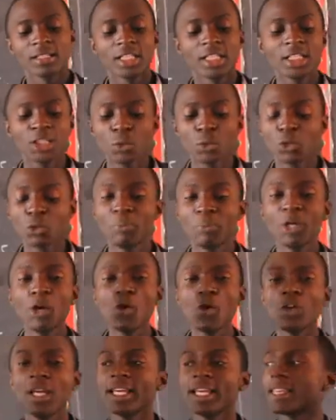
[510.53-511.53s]
It will be
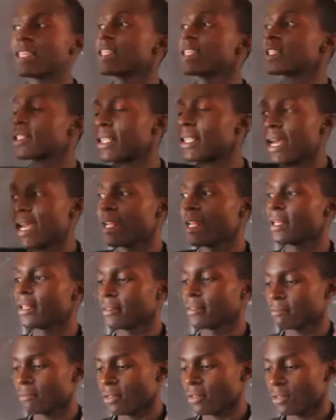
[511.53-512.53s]
only this
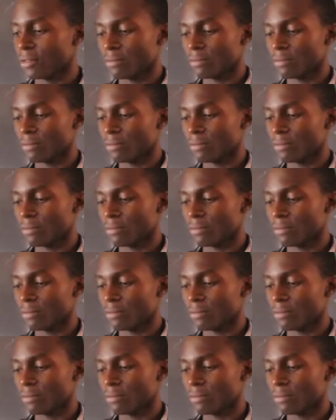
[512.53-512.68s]
line